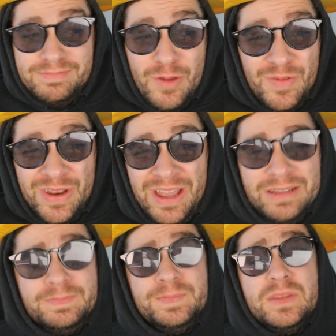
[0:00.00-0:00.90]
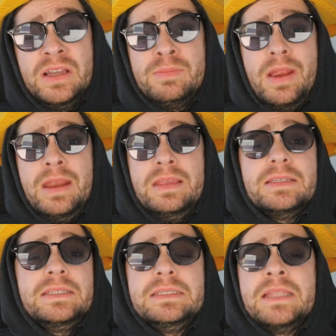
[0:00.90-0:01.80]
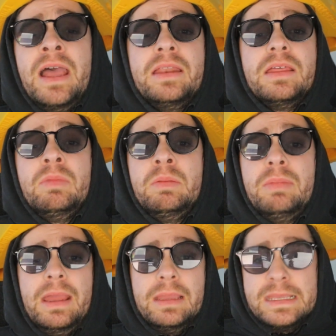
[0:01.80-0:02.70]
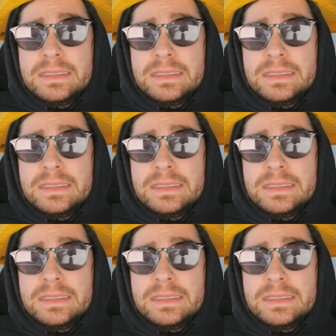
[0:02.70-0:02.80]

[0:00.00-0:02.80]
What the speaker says: Moving on. Tom Brady says he's not coming back.